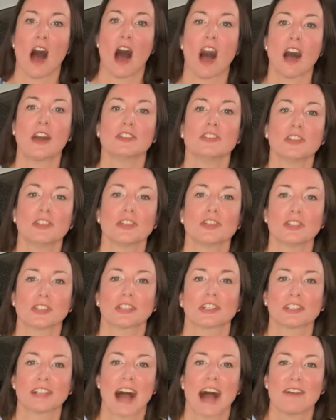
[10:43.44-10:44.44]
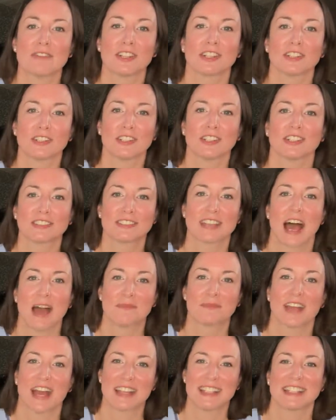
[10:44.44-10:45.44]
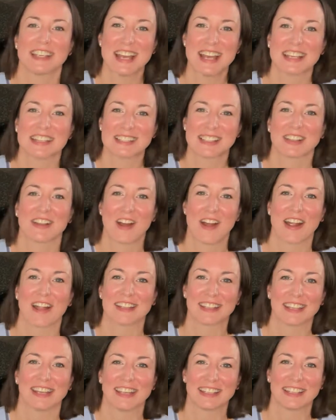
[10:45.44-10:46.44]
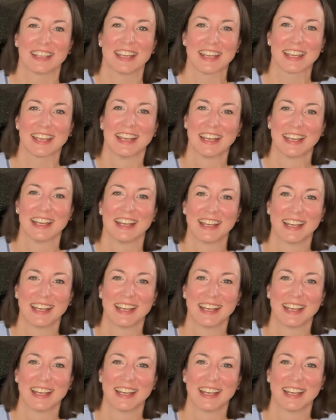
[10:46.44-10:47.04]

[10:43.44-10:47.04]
under your clavicle, tap that nice and hard, kidney.